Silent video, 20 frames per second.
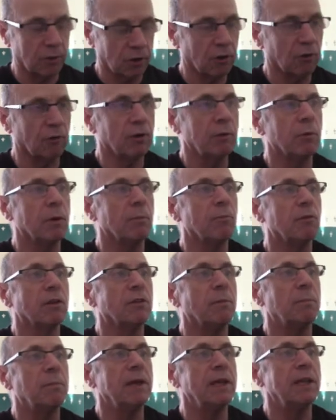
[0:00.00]
we bring
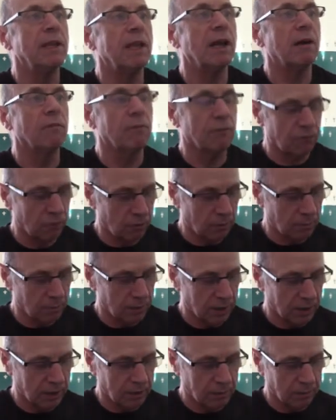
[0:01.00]
the B down from
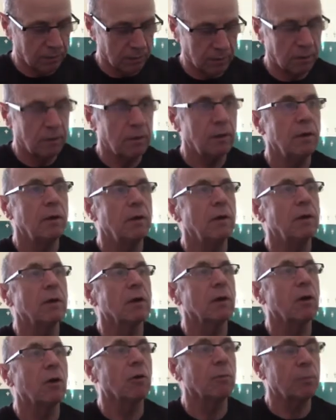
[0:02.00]
the
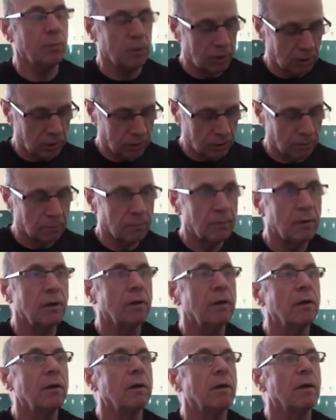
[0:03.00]
cock bird,
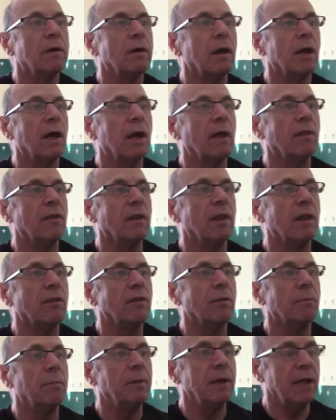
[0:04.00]
and then
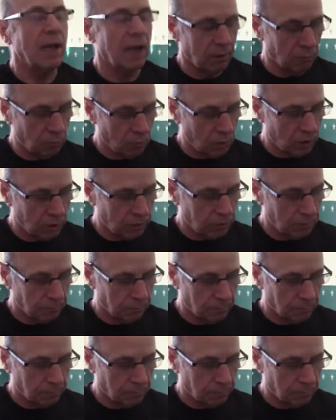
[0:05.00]
the BL1